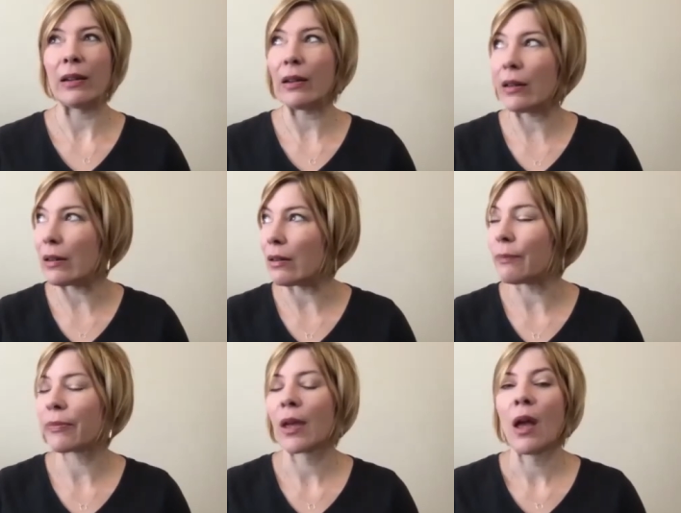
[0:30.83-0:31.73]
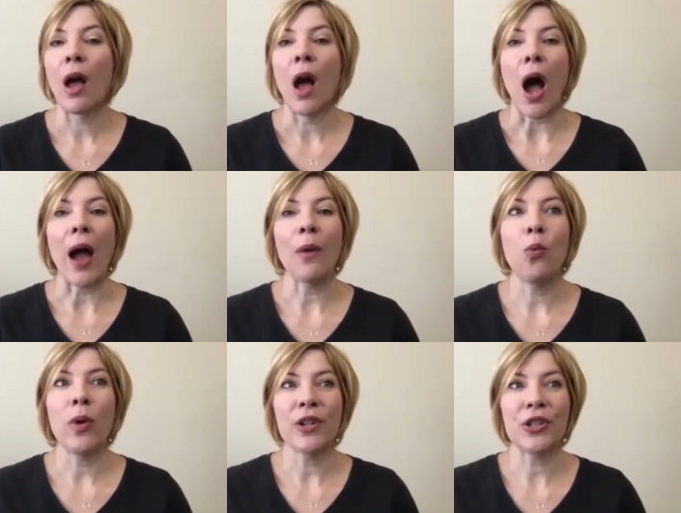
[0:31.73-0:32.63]
oh, I
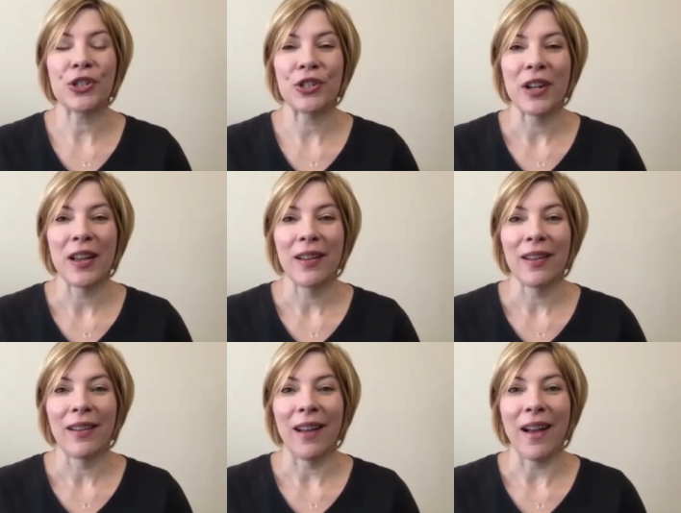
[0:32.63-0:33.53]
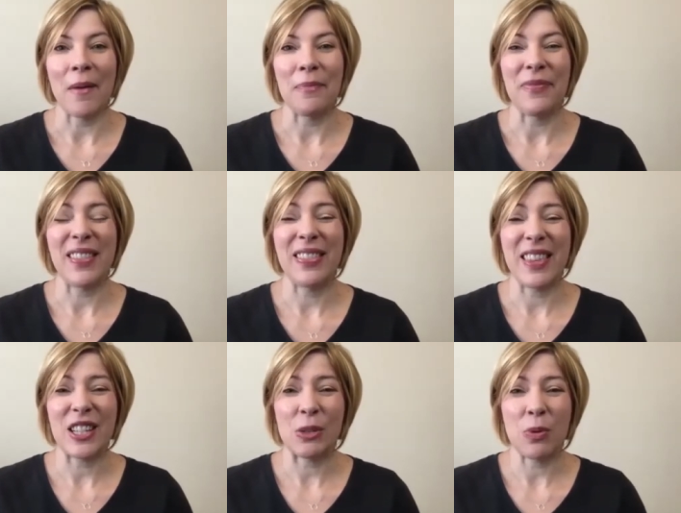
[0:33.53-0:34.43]
wish um, that
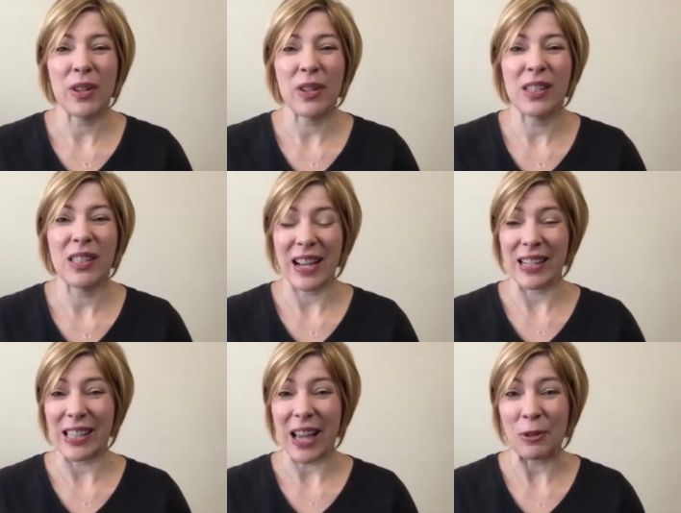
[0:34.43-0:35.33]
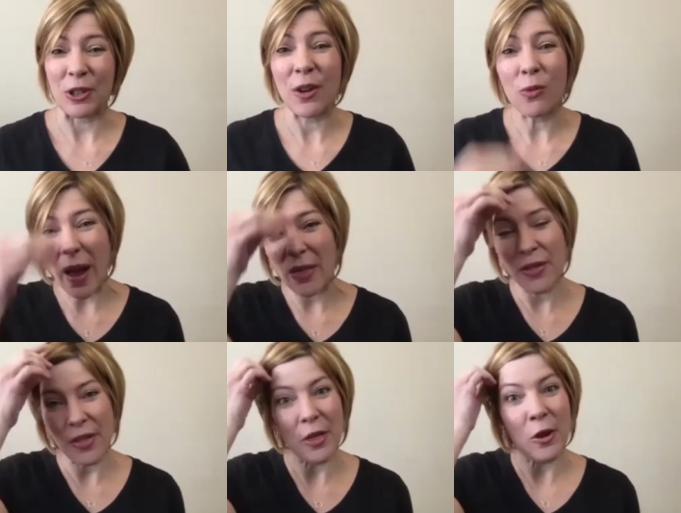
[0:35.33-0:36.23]
this was the exception rather
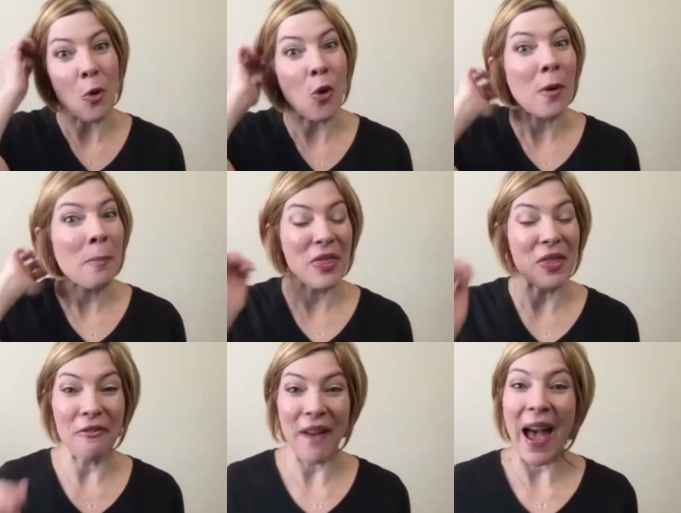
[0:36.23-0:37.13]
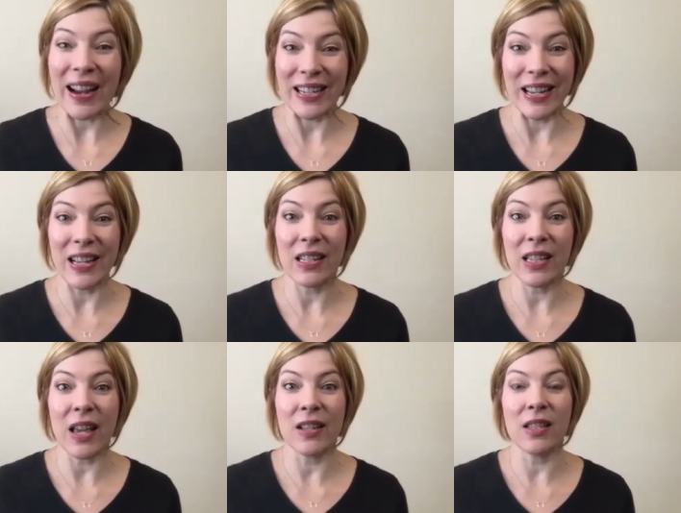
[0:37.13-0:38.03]
than the norm. But the fact
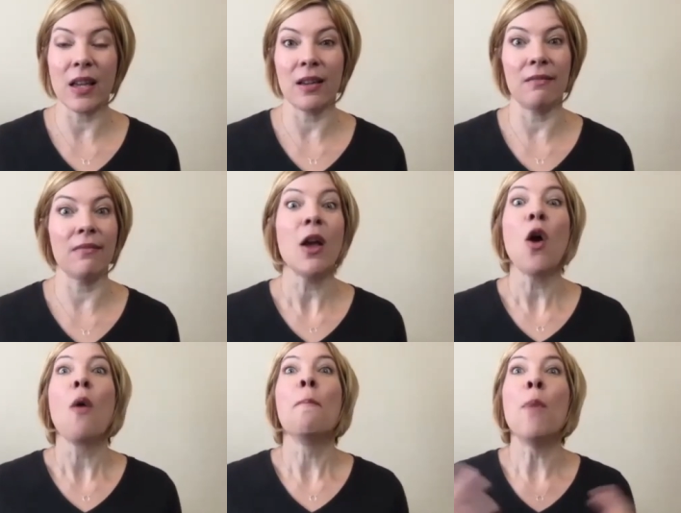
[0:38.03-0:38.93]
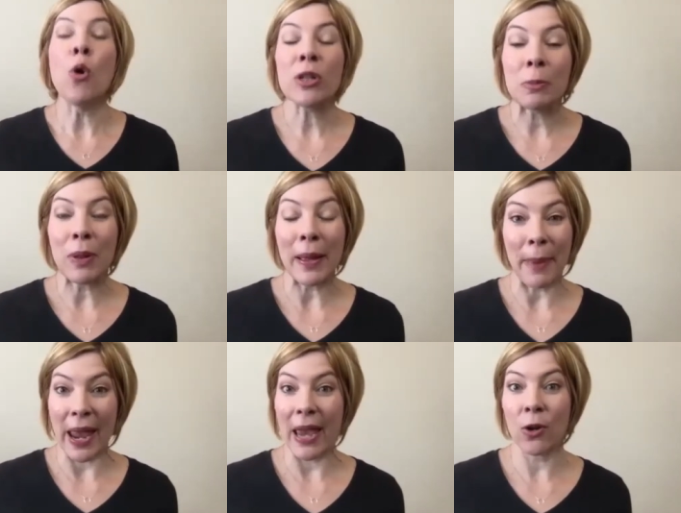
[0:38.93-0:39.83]
is, is that most p-
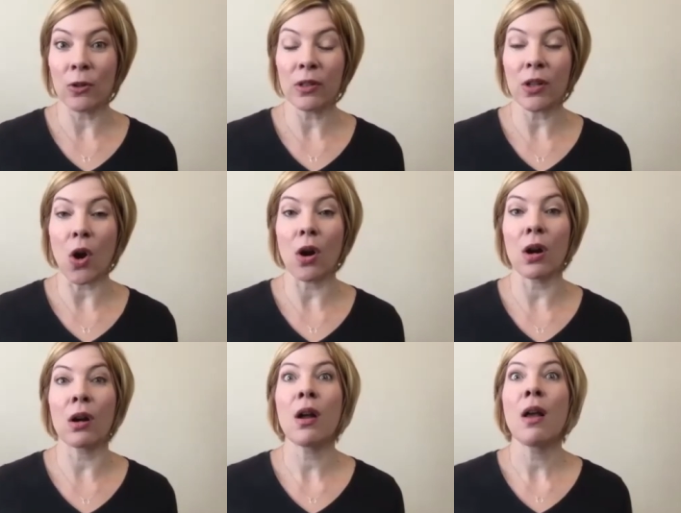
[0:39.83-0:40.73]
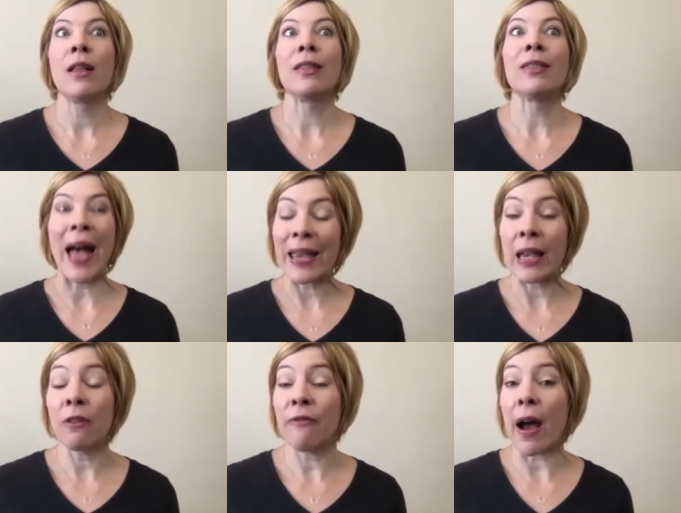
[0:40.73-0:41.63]
panels are
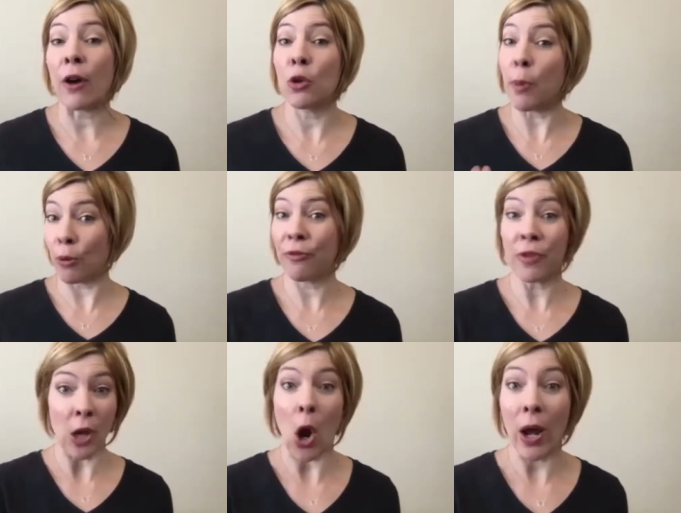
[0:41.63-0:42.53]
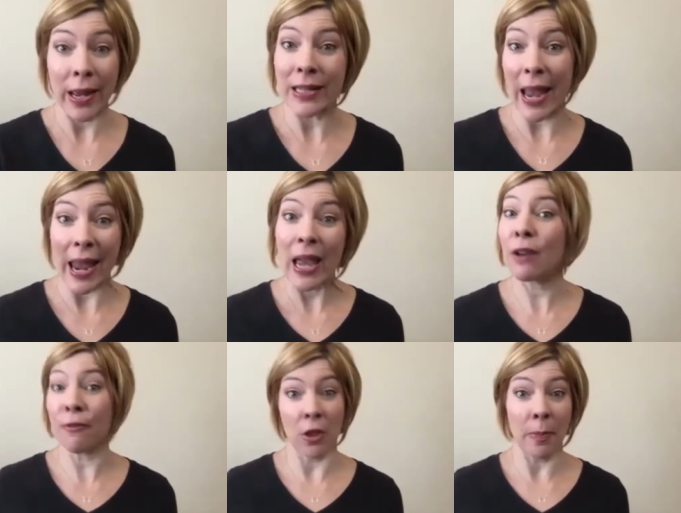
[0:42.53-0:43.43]
lacking in value both for the audience
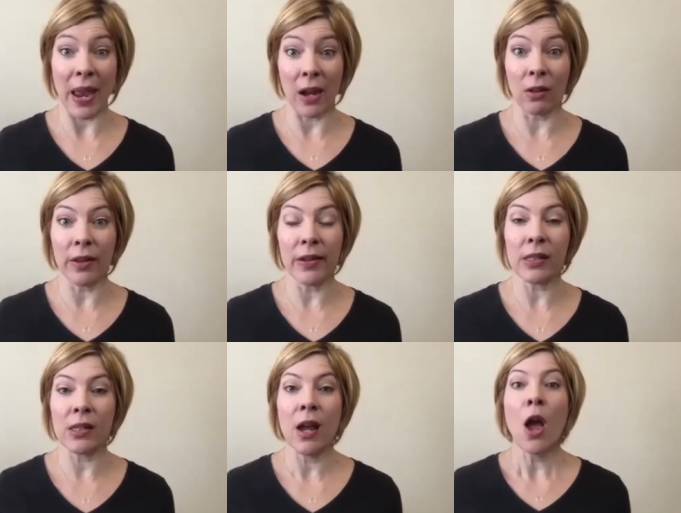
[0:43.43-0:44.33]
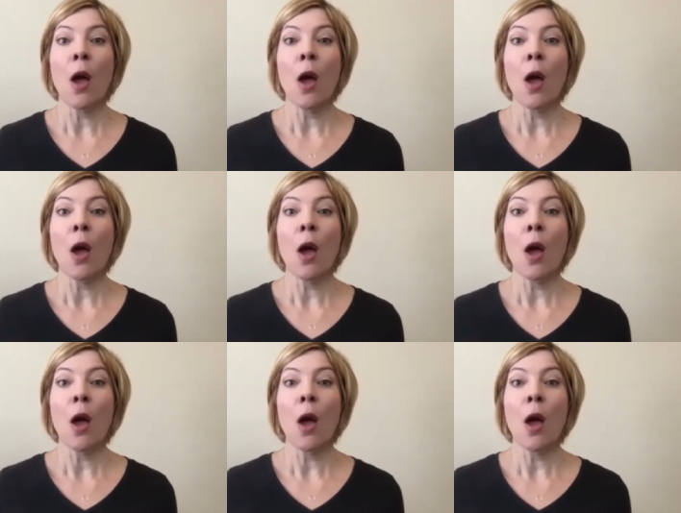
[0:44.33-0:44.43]
and for the panelists